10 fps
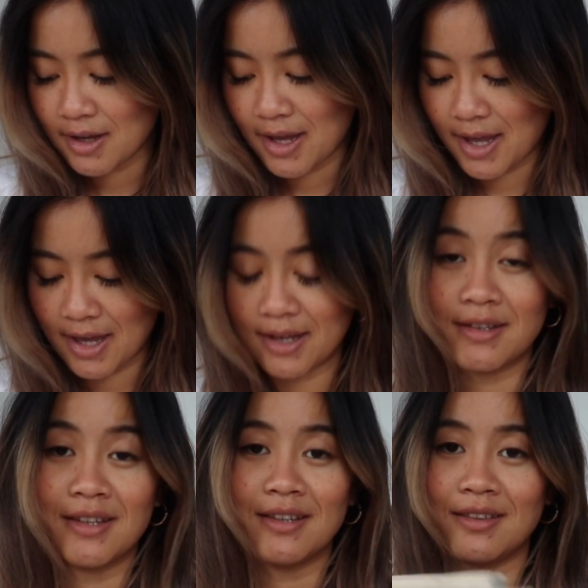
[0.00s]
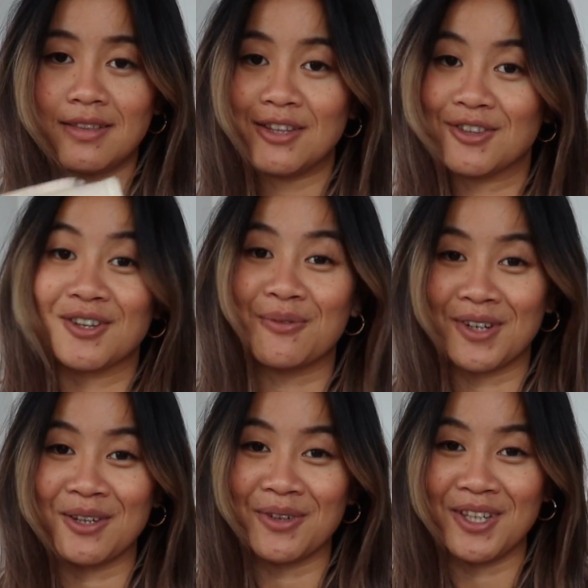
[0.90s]
and these look
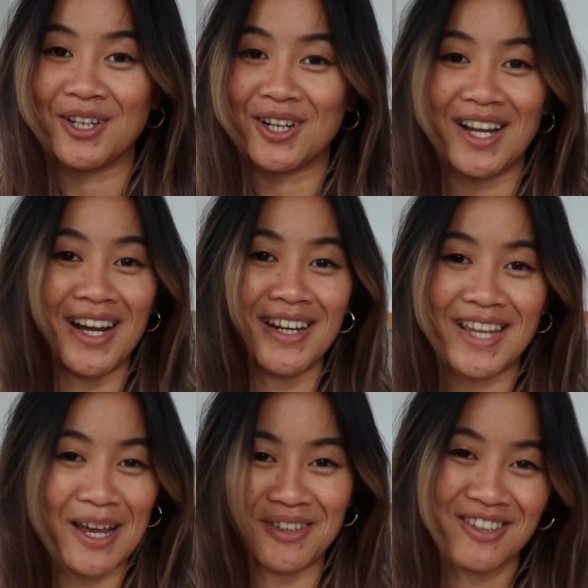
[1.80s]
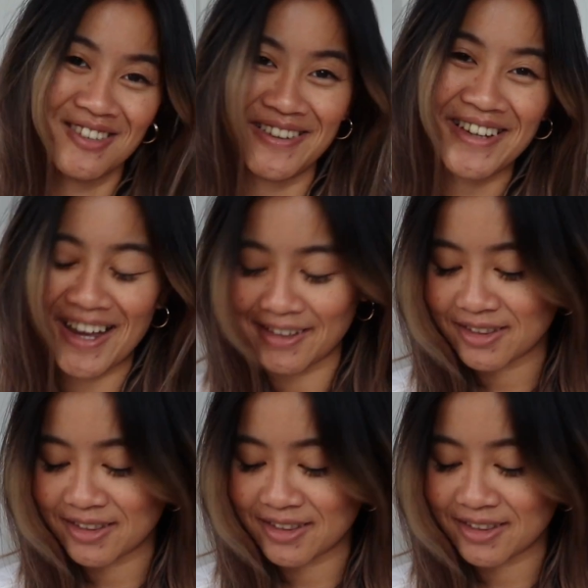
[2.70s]
really good on. I can't wait to show you guys.